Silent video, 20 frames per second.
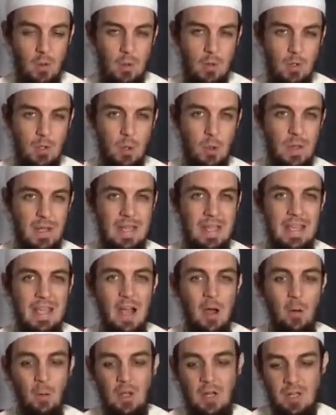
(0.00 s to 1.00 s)
So
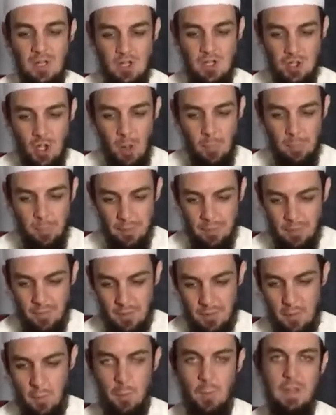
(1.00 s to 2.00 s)
here we're going to stop.
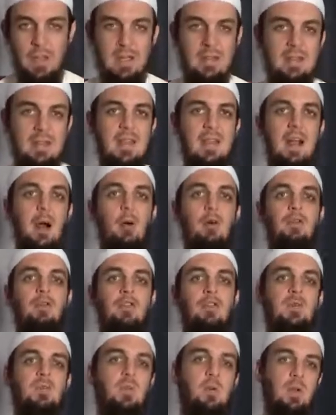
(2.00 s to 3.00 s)
We're going to take our
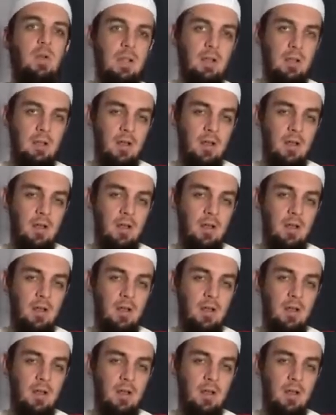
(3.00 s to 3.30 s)
first point.